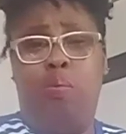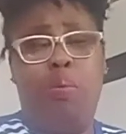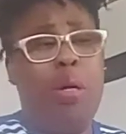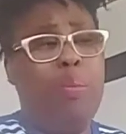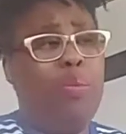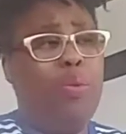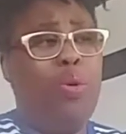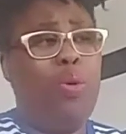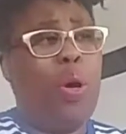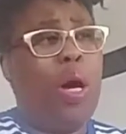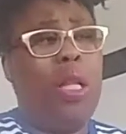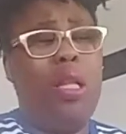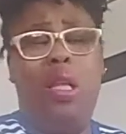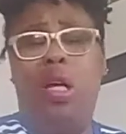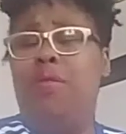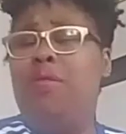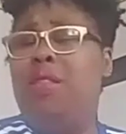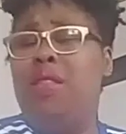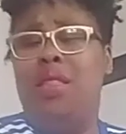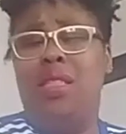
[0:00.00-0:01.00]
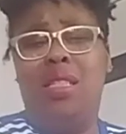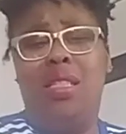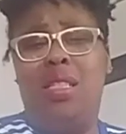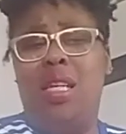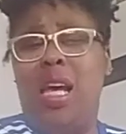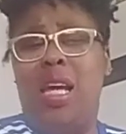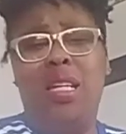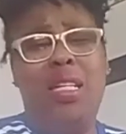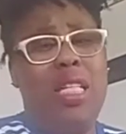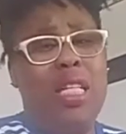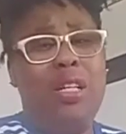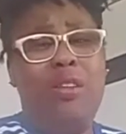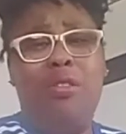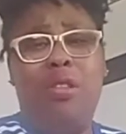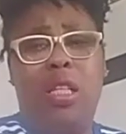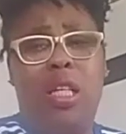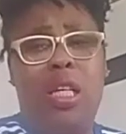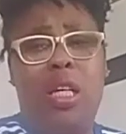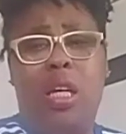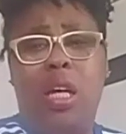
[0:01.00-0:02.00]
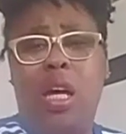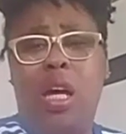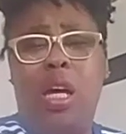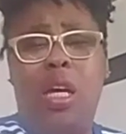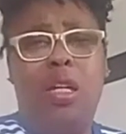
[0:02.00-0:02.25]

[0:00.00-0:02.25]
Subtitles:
people who I love to this day dearly,